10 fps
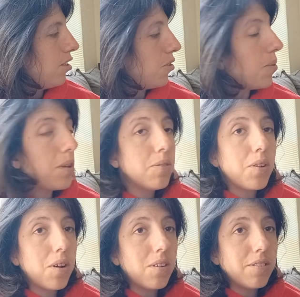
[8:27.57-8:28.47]
So, those
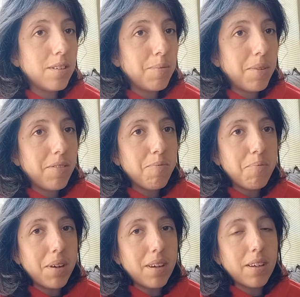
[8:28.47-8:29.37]
are some of
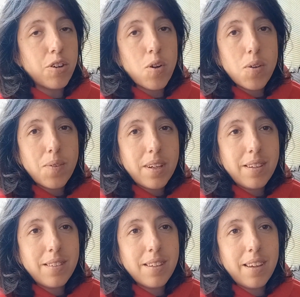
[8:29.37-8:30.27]
my current
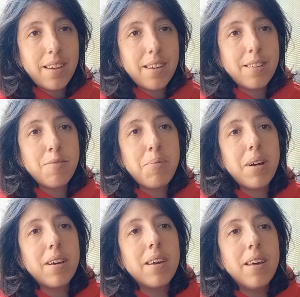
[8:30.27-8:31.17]
reads and
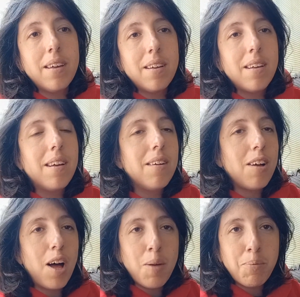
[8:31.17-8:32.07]
my
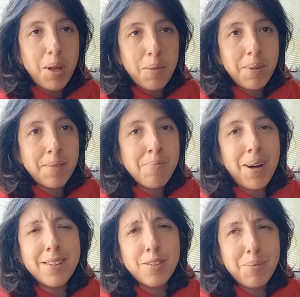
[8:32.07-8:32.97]
upcoming
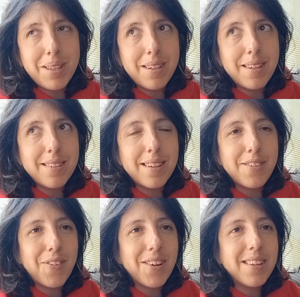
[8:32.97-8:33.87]
possibilities
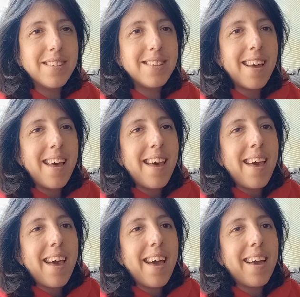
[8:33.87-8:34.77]
and reads
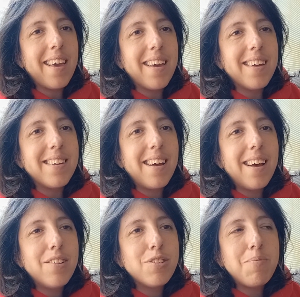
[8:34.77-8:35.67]
and I
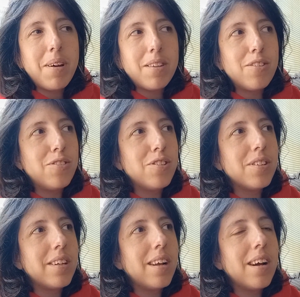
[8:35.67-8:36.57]
have some others
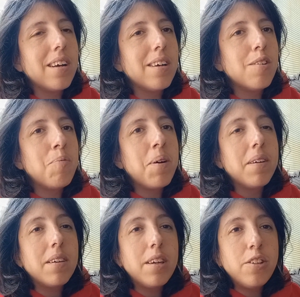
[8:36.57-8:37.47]
that I am
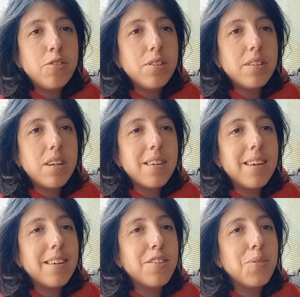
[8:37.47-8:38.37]
interested in
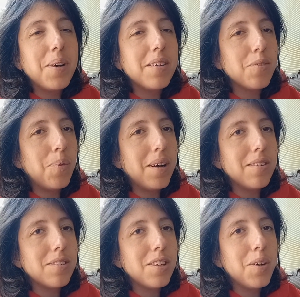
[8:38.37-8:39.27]
getting to as well.
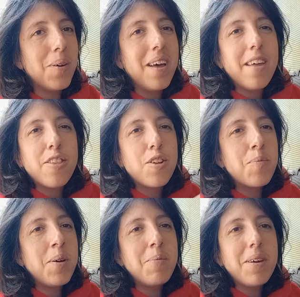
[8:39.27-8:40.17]
So there
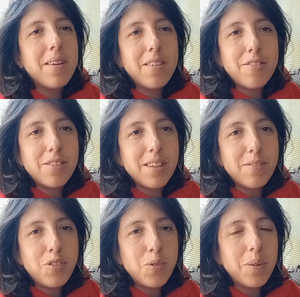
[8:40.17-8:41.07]
may be others kind
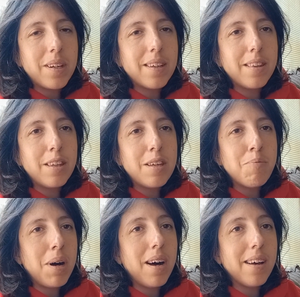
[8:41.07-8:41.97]
of joining the
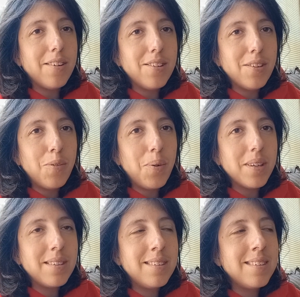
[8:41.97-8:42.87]
pile
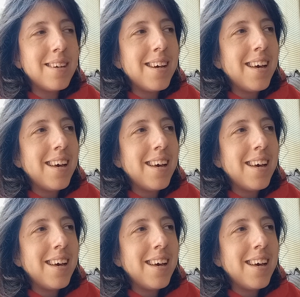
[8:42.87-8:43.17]
once